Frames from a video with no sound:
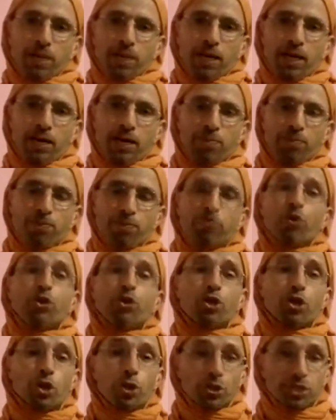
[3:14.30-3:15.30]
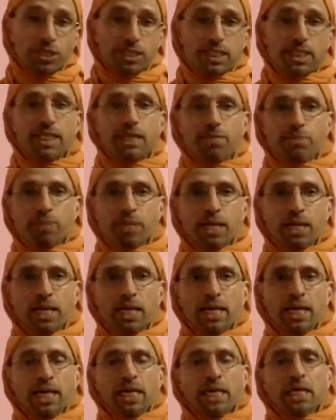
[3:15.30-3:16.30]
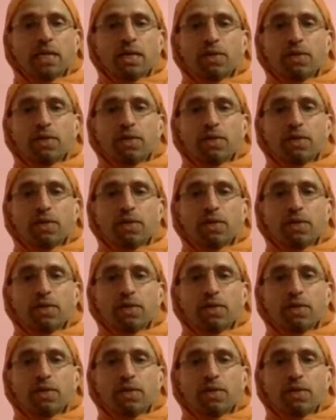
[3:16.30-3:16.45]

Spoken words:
before you go to sleep. Now,